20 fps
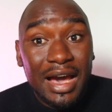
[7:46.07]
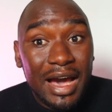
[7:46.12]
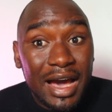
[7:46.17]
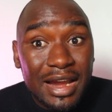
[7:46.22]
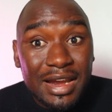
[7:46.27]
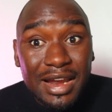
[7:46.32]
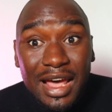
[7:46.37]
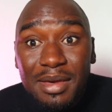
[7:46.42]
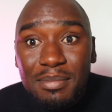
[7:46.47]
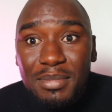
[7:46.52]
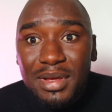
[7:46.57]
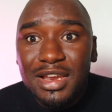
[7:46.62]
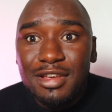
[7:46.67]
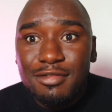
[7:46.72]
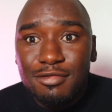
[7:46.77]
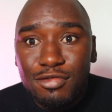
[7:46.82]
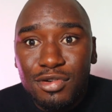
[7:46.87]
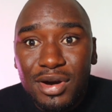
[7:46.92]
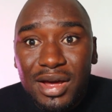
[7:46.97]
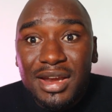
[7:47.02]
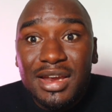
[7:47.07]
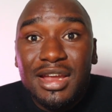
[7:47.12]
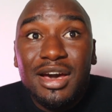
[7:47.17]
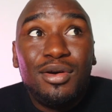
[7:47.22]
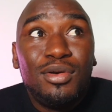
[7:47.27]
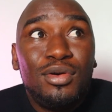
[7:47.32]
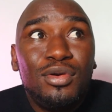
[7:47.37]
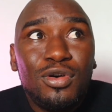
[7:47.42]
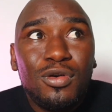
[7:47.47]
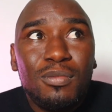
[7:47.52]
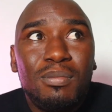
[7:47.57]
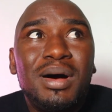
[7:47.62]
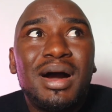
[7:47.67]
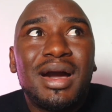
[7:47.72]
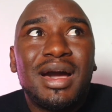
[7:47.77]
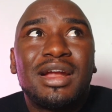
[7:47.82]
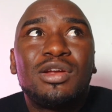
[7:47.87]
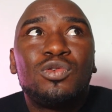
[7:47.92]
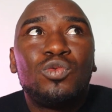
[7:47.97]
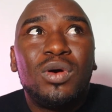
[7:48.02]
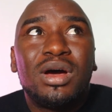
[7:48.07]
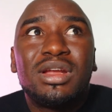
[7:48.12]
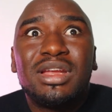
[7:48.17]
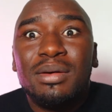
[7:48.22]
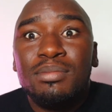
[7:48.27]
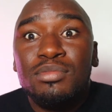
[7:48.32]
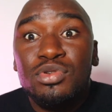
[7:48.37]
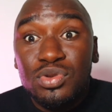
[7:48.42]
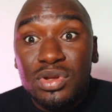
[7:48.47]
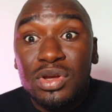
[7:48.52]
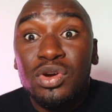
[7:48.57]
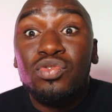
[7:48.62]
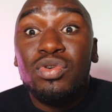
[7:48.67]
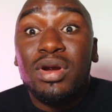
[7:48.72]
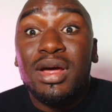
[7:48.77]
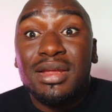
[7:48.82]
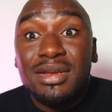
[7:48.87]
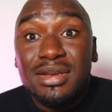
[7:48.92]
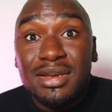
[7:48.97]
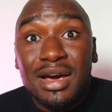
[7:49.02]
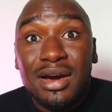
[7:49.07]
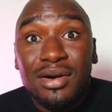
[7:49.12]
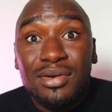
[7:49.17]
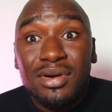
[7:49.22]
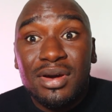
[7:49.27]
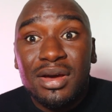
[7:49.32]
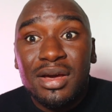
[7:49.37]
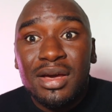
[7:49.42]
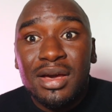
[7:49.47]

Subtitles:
And I believe one day I'll look back at what I'm doing right now